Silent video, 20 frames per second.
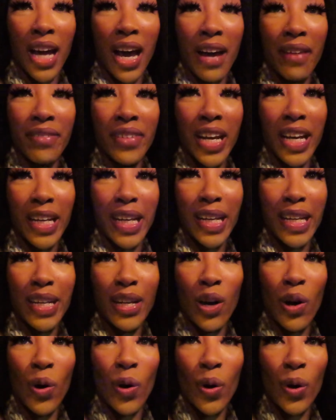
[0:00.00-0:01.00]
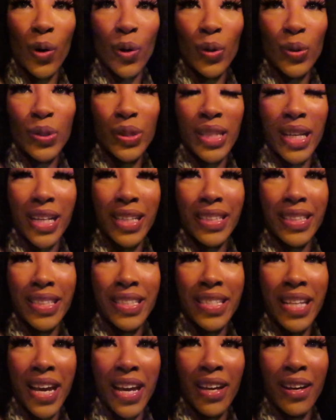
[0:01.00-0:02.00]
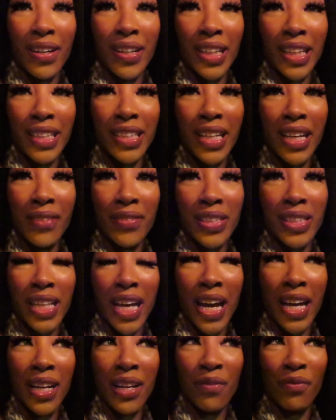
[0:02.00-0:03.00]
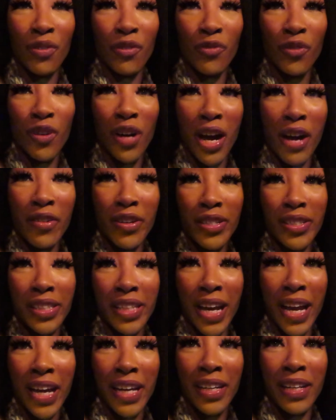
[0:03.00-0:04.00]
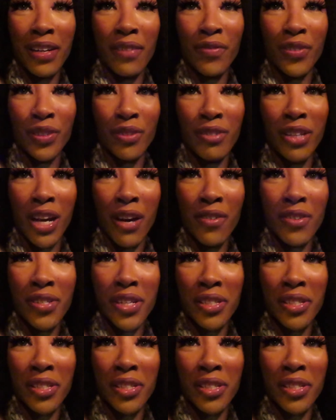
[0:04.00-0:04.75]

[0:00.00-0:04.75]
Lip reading: I have not eaten all day today. All I did was edit for 4 hours, and I edited for 3 hours